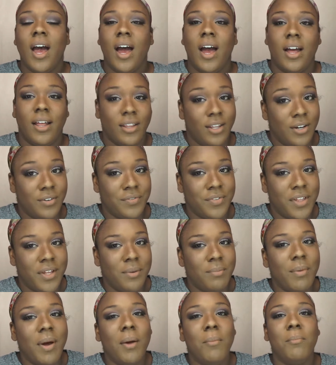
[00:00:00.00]
I love
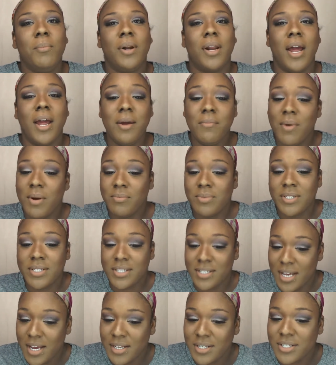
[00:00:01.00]
them, but I am
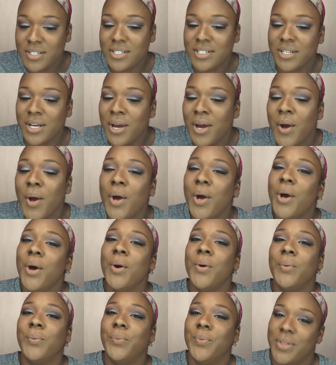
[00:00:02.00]
obsessed
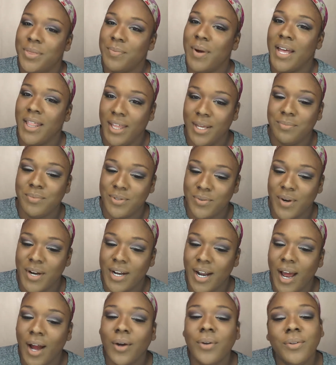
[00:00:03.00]
with my lips right
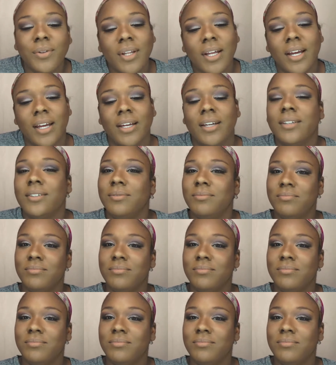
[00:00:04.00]
now. Like,